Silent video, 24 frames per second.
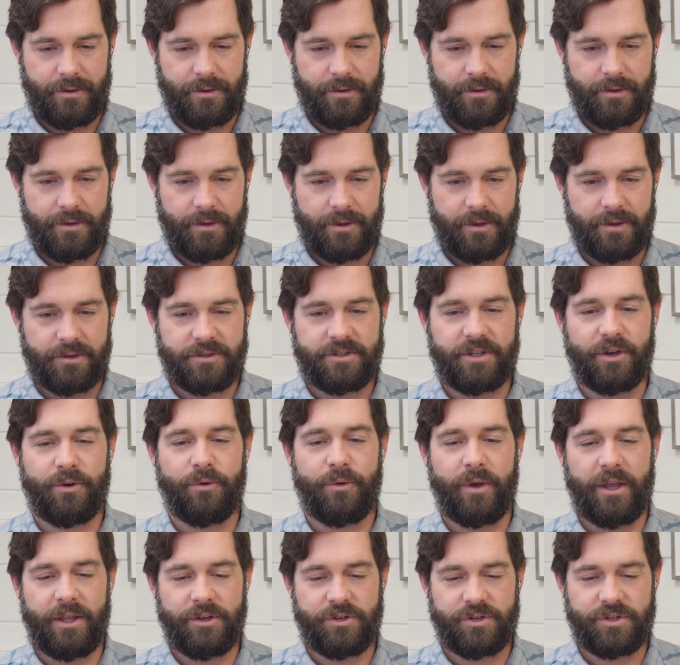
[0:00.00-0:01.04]

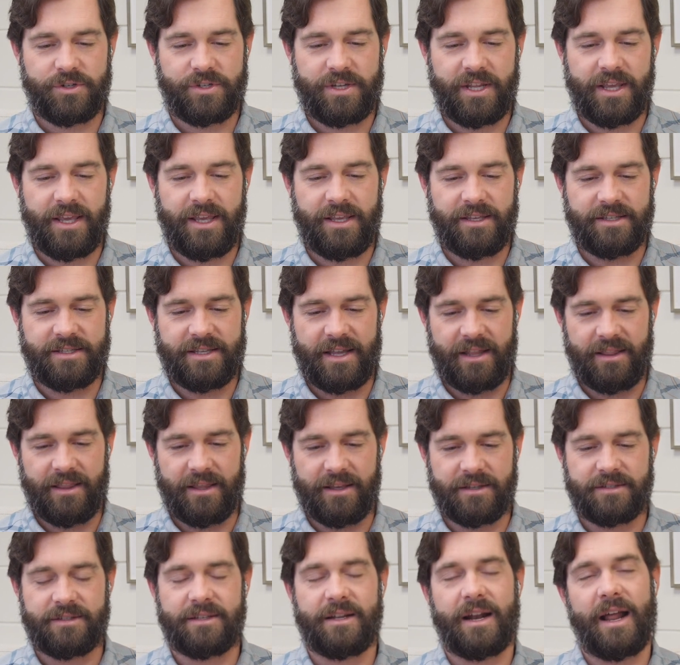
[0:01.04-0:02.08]
So interesting he said
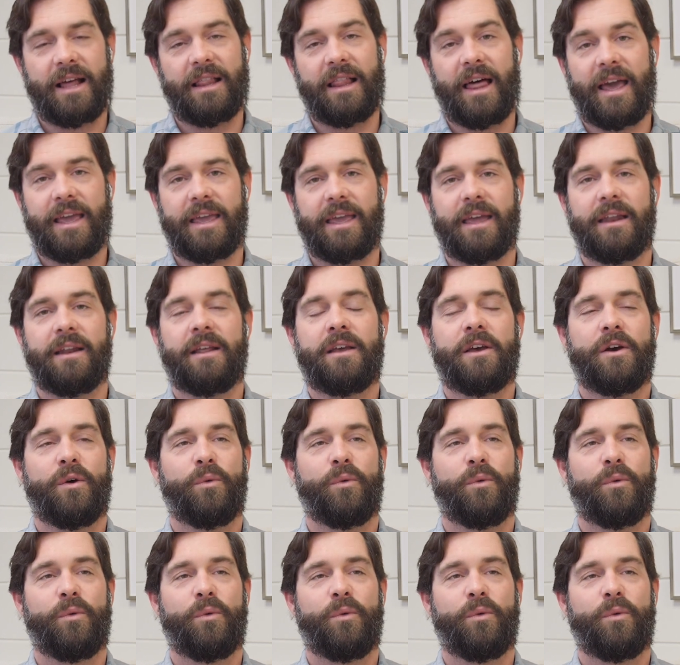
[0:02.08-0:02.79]
this, and I like it.